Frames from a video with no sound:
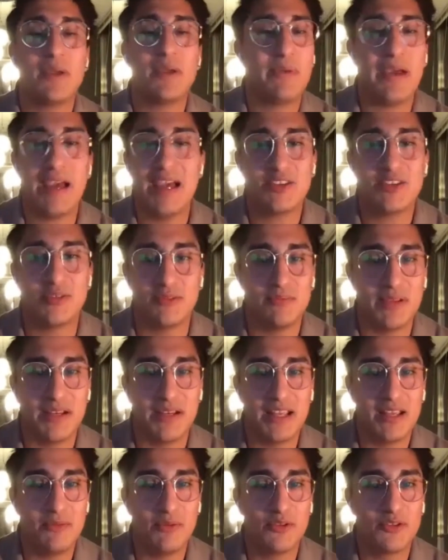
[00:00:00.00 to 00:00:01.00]
my passion,
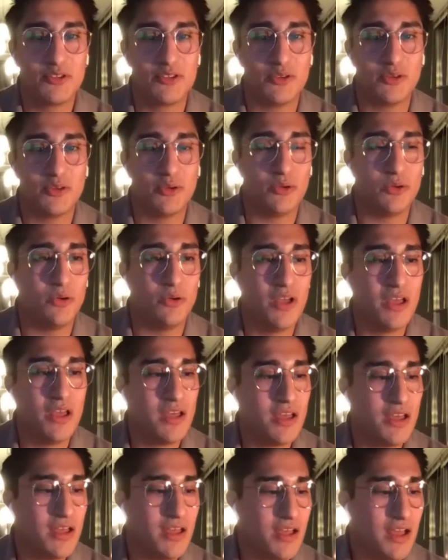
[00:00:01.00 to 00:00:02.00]
being able to
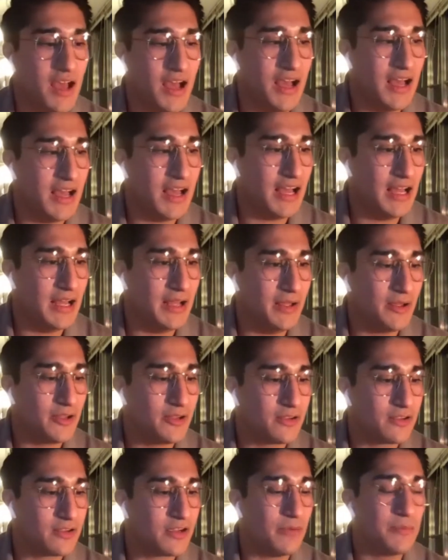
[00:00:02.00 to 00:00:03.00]

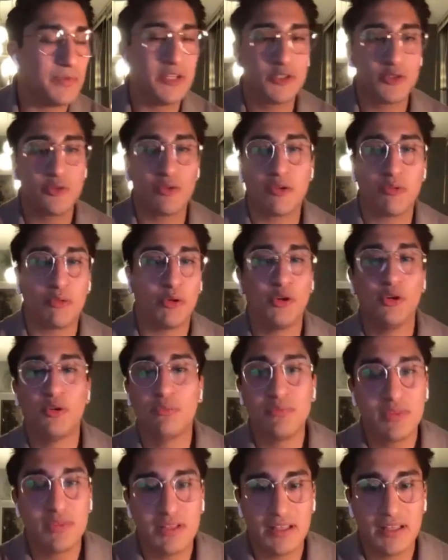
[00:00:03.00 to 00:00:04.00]
come into a
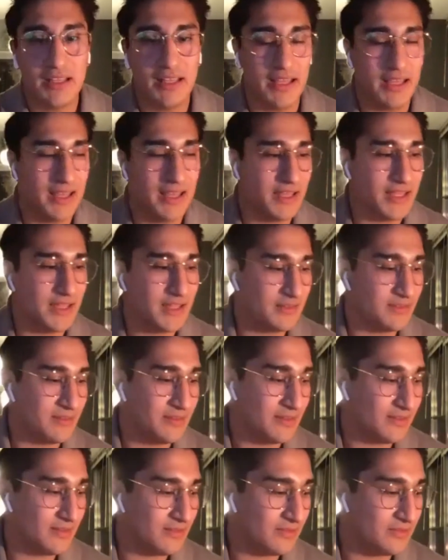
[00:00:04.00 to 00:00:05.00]
room
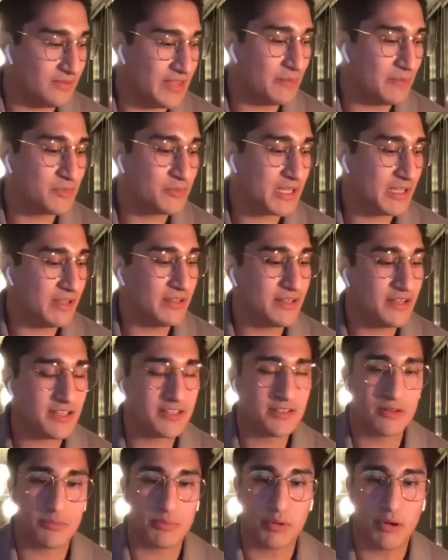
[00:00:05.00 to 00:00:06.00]
and them telling
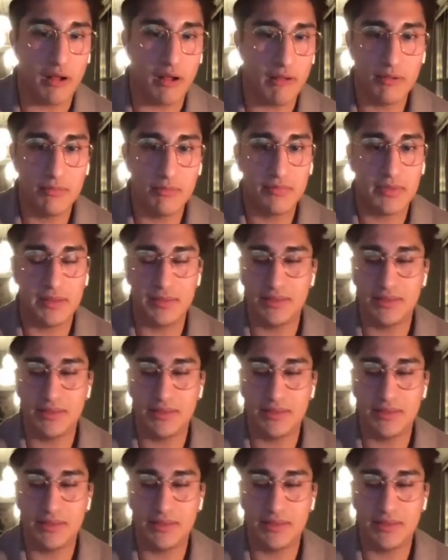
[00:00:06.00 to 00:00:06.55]
us a problem,